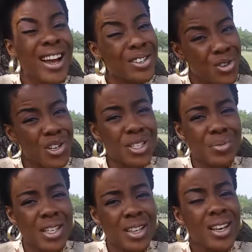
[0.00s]
and trust
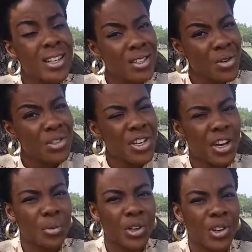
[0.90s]
me, it's going to
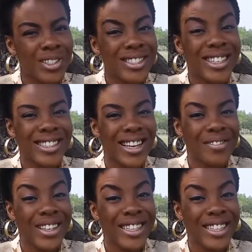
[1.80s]
help you a lot. You can thank